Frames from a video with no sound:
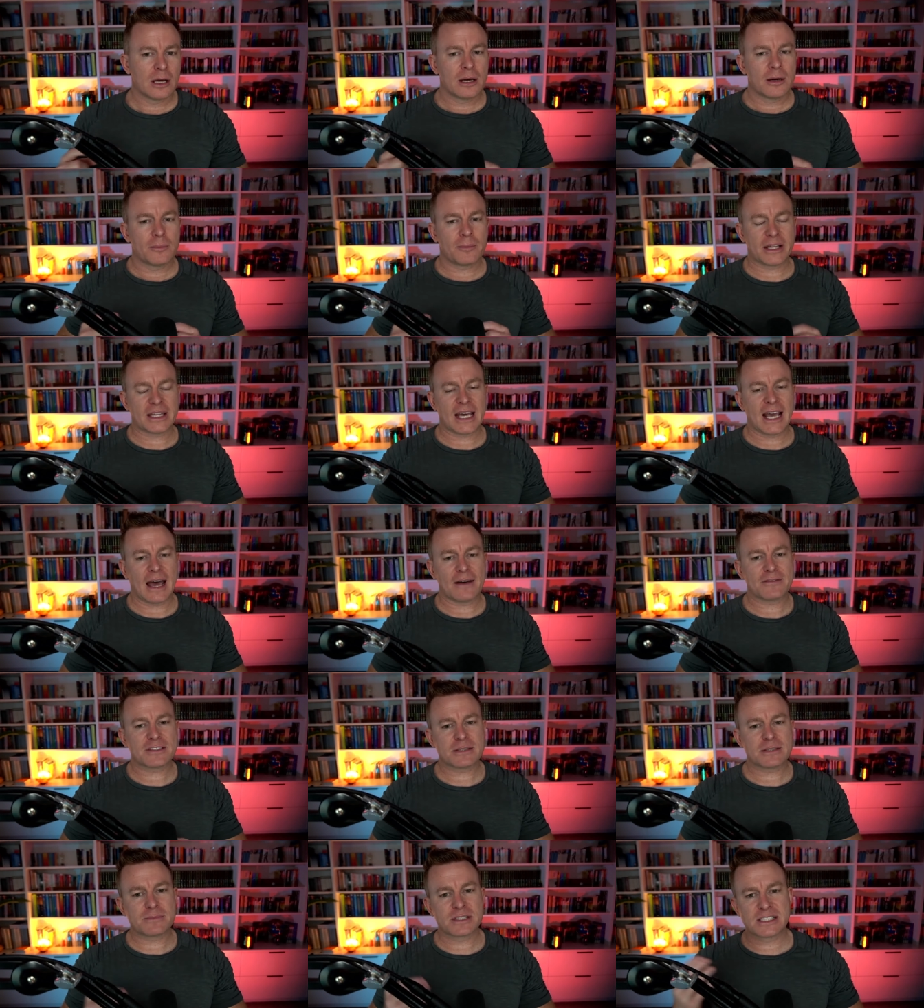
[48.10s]
But they have
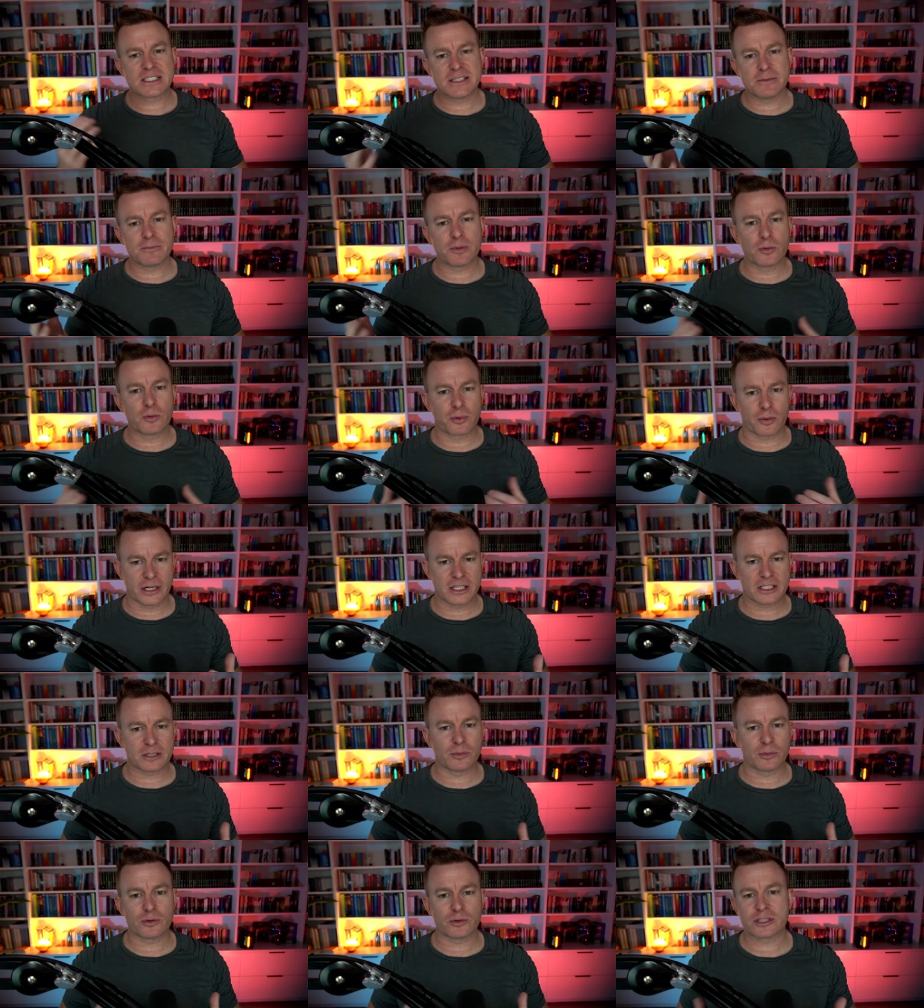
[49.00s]
some simple
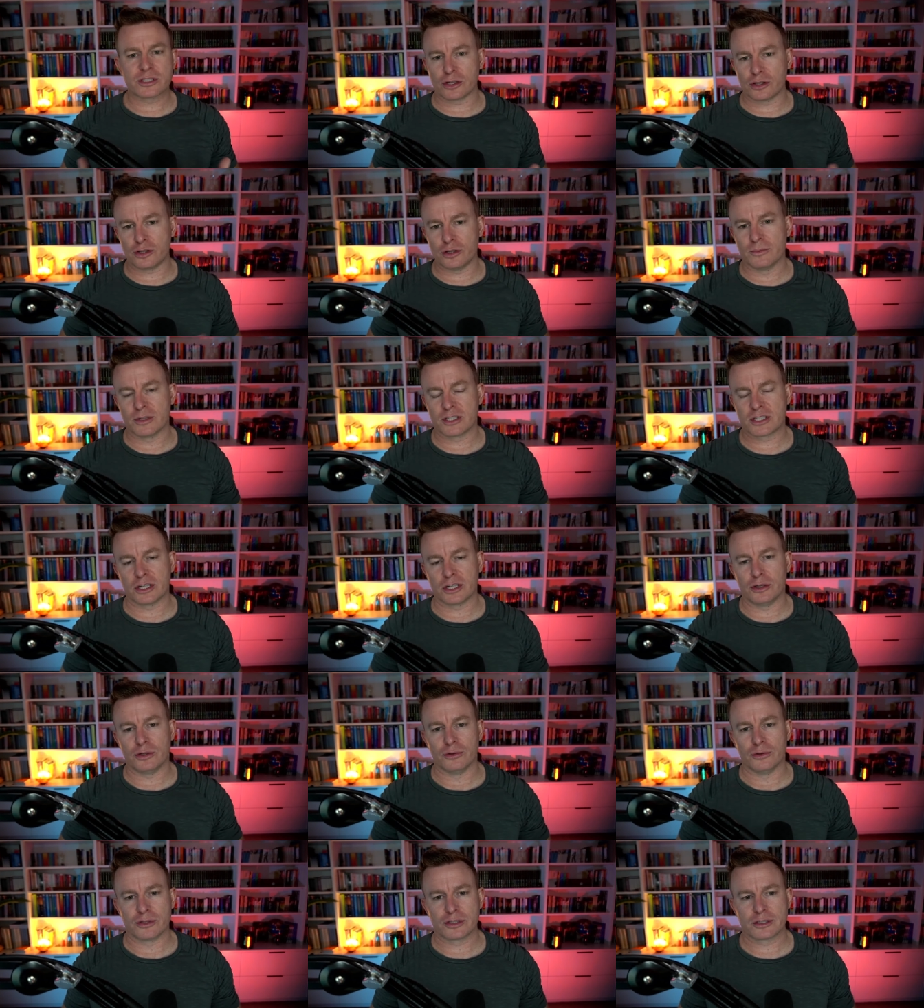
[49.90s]
principles that humans can
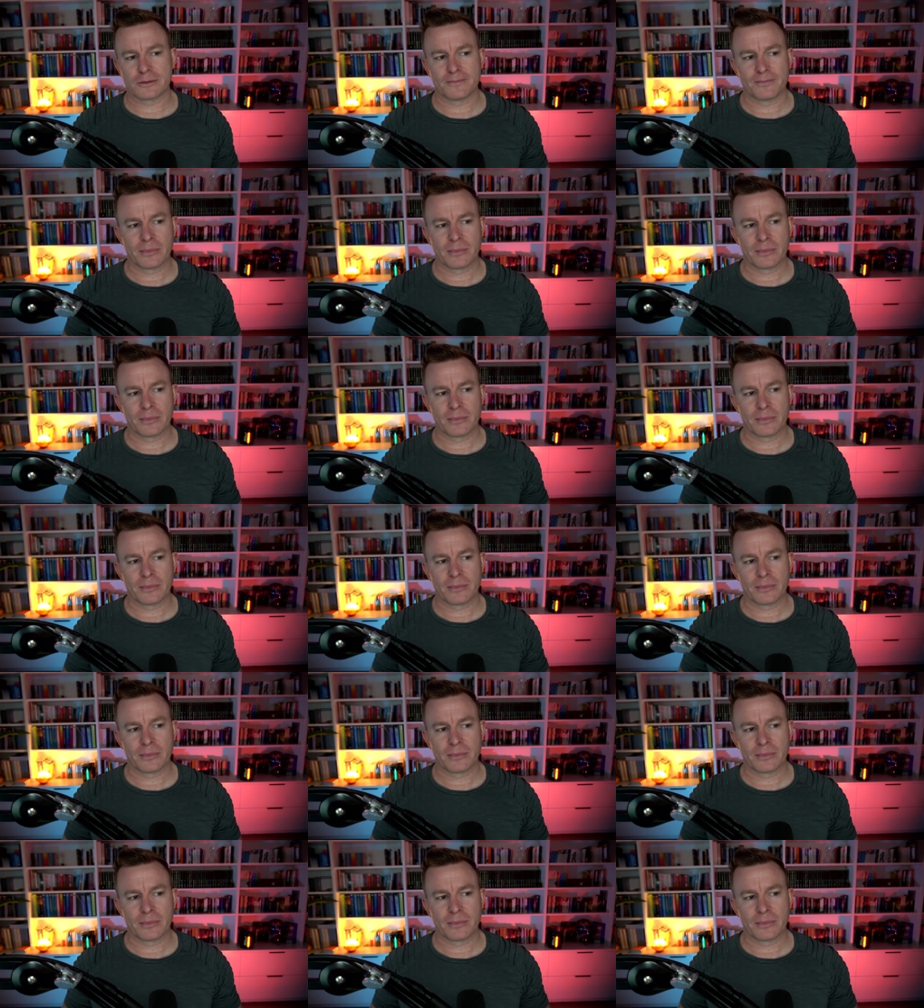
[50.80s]
use.